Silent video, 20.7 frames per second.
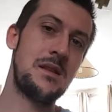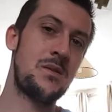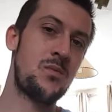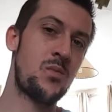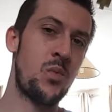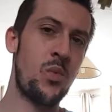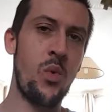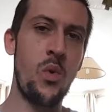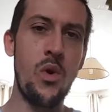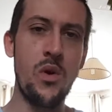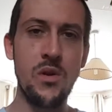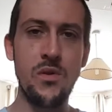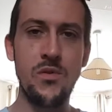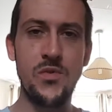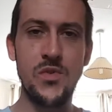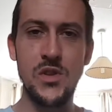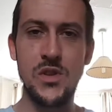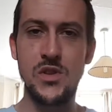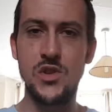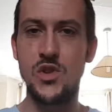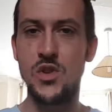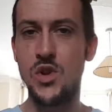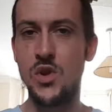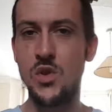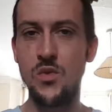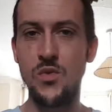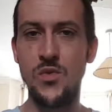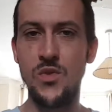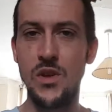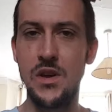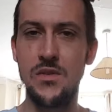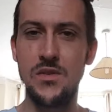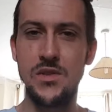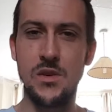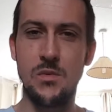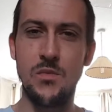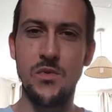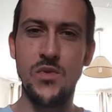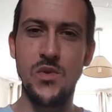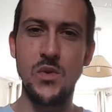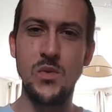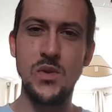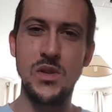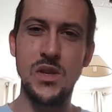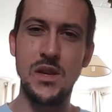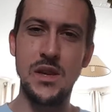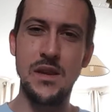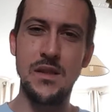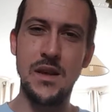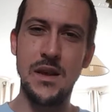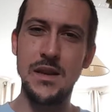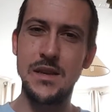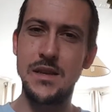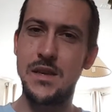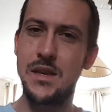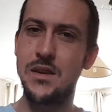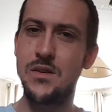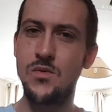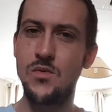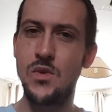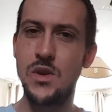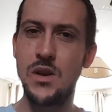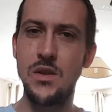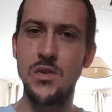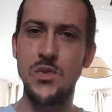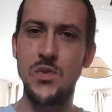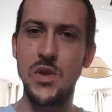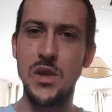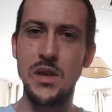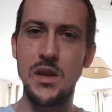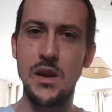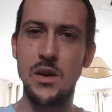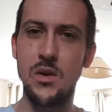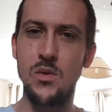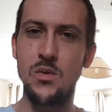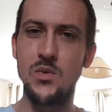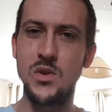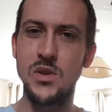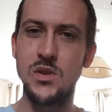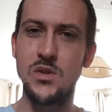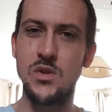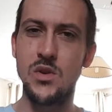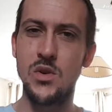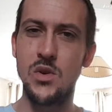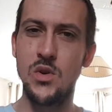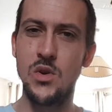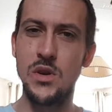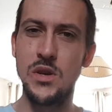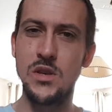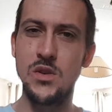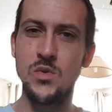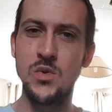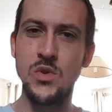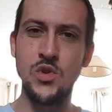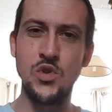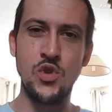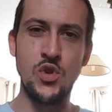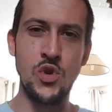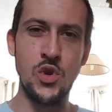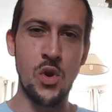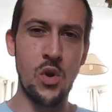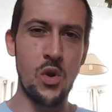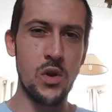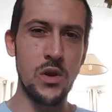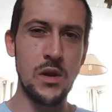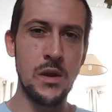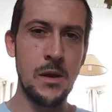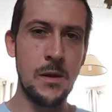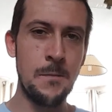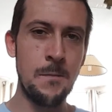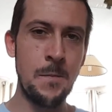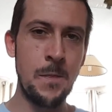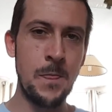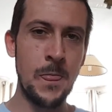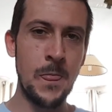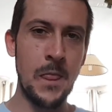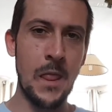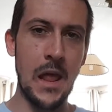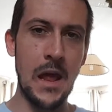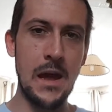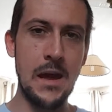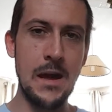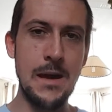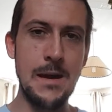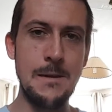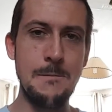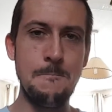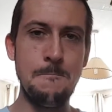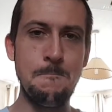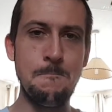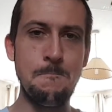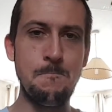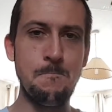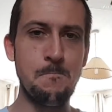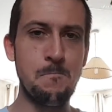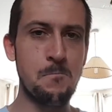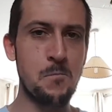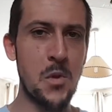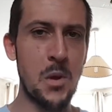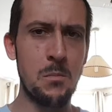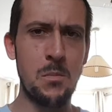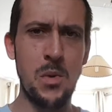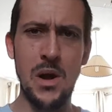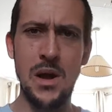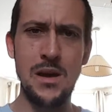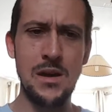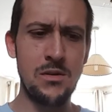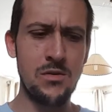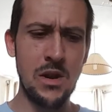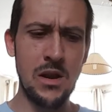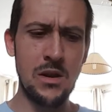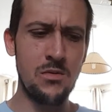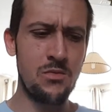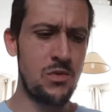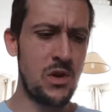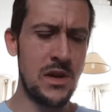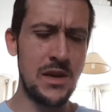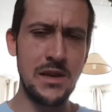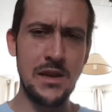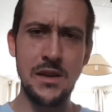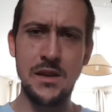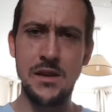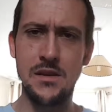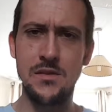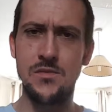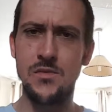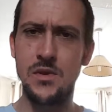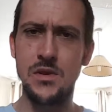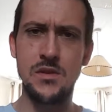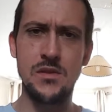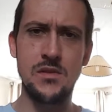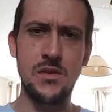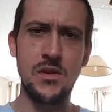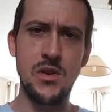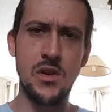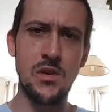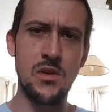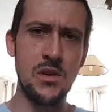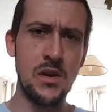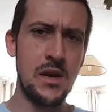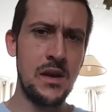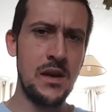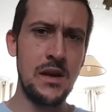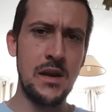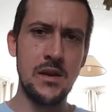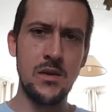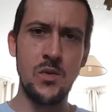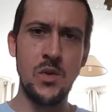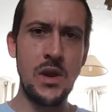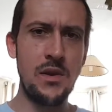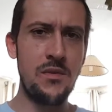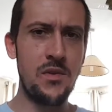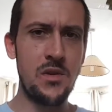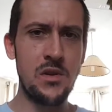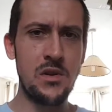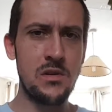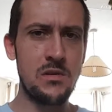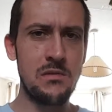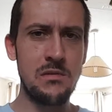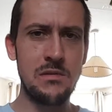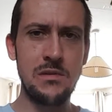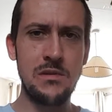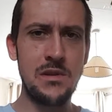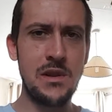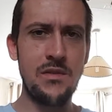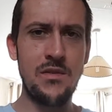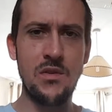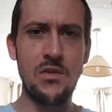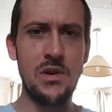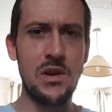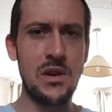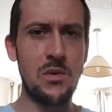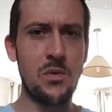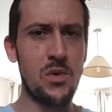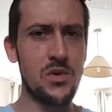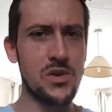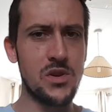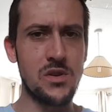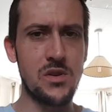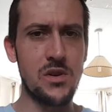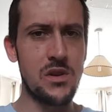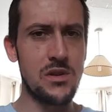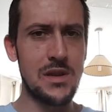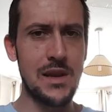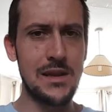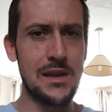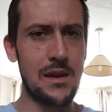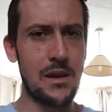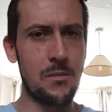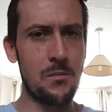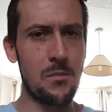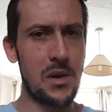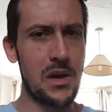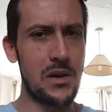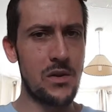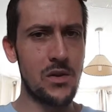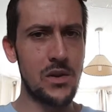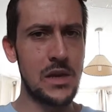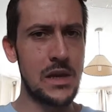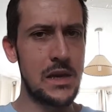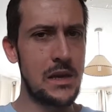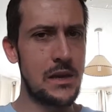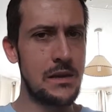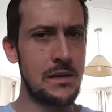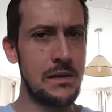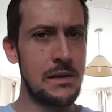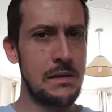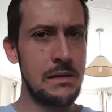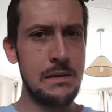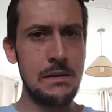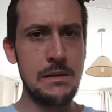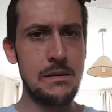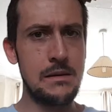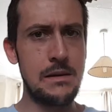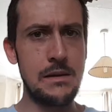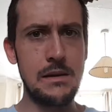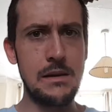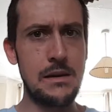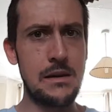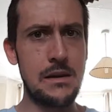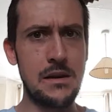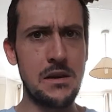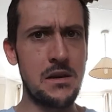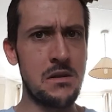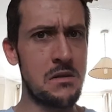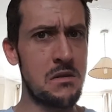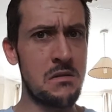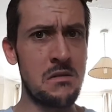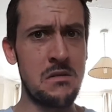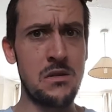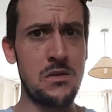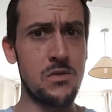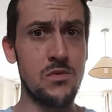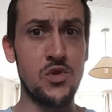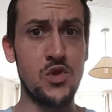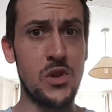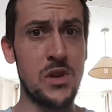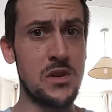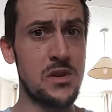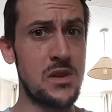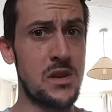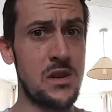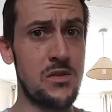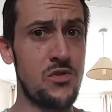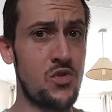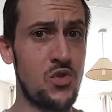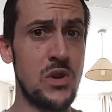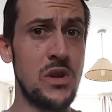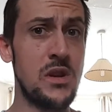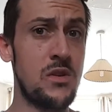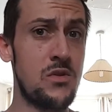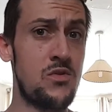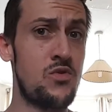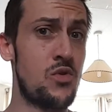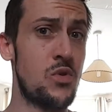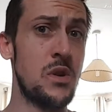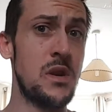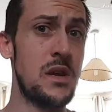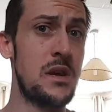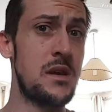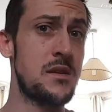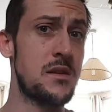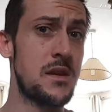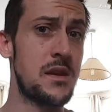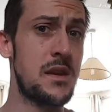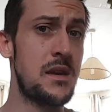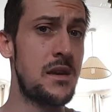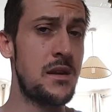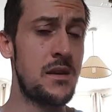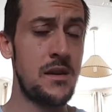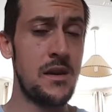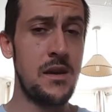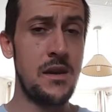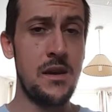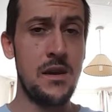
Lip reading: of the two flavours I'm reviewing today that I didn't really think I was going to enjoy, but I really did. Never really was a dandelion burdock kid, or should I say, drunk it as a kid.